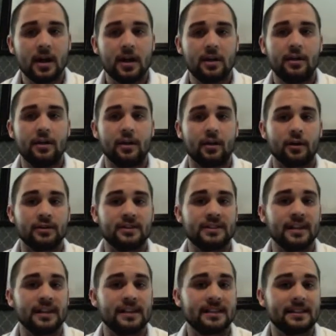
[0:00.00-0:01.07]
There are
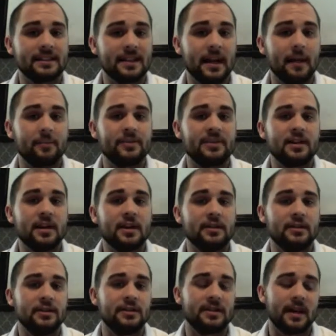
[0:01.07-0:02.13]
6 steps
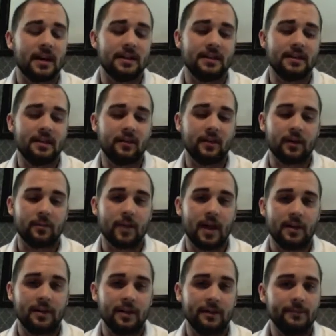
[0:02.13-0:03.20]
to the scientific
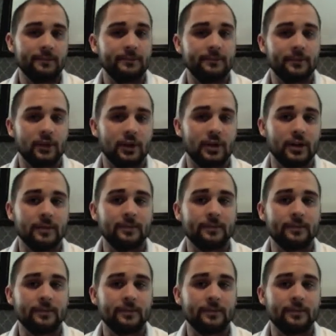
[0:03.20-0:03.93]
method. Alright?